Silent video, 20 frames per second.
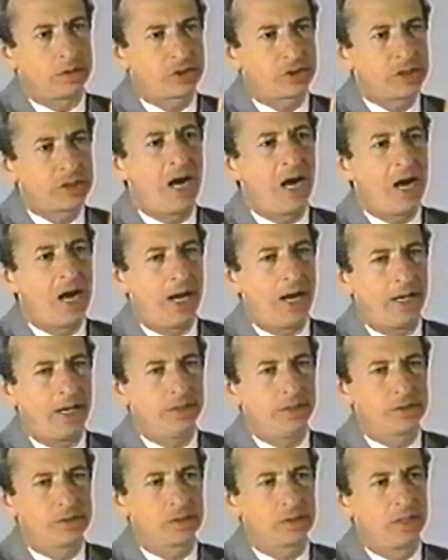
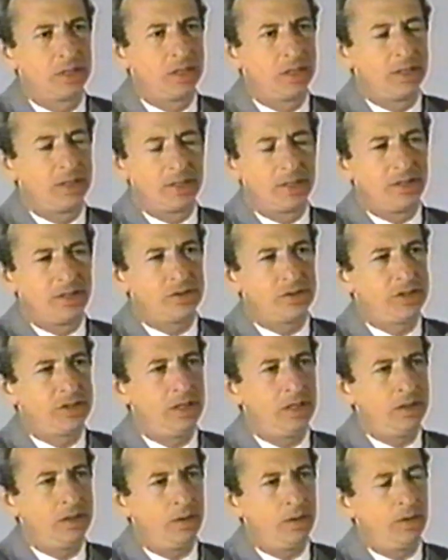size, you
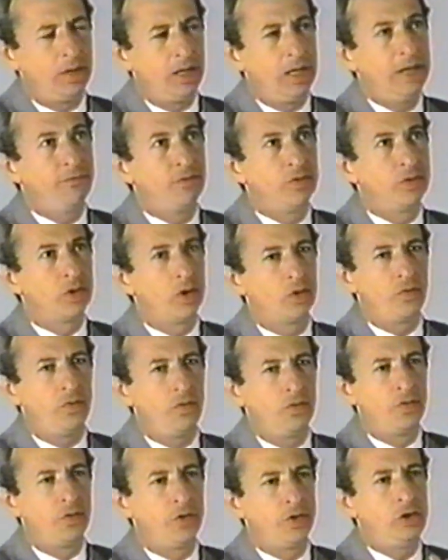see, even though
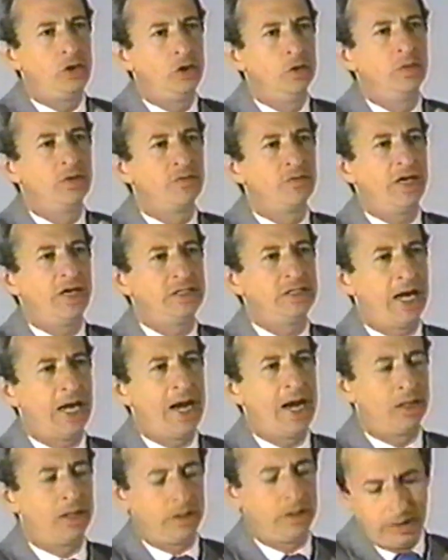the human
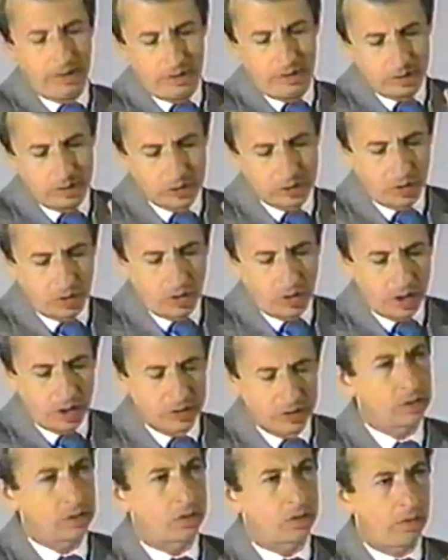vitality is
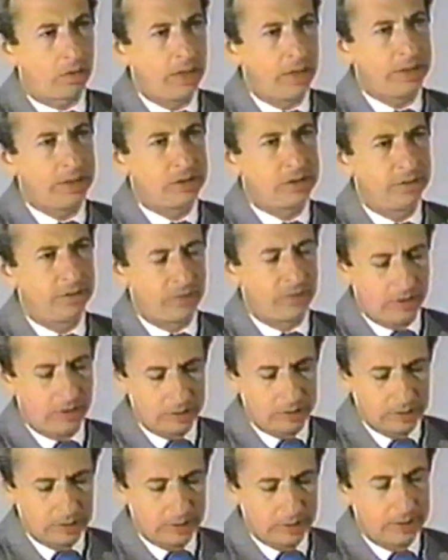lost, the creativity,
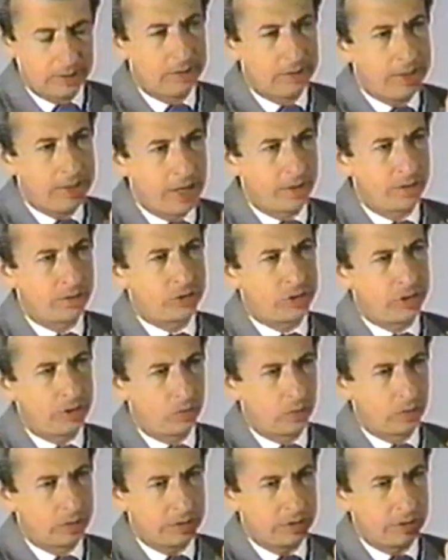the energy,
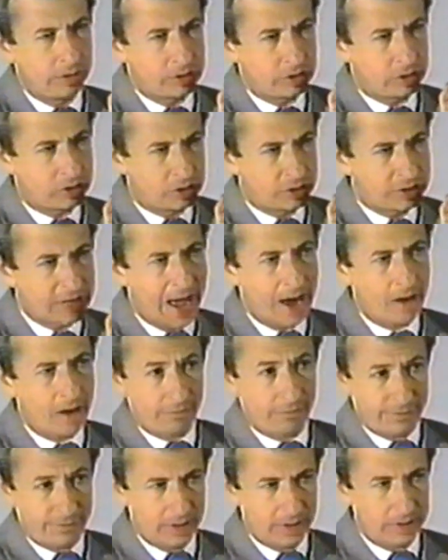the willingness to
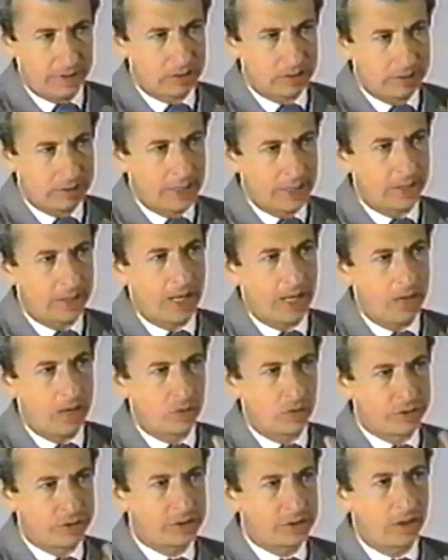sacrifice and dedicate
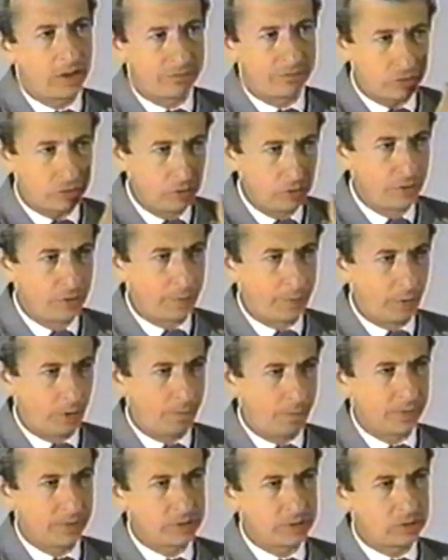oneself to the
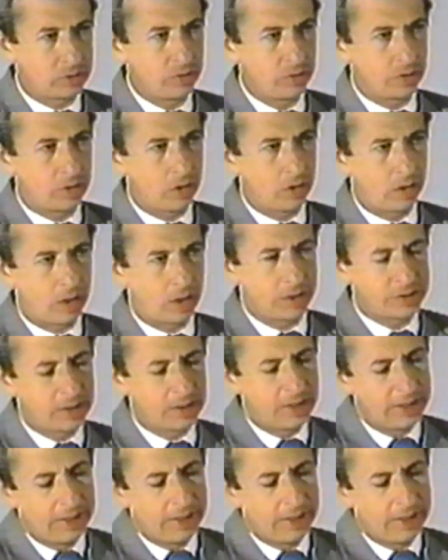purpose, to the cause,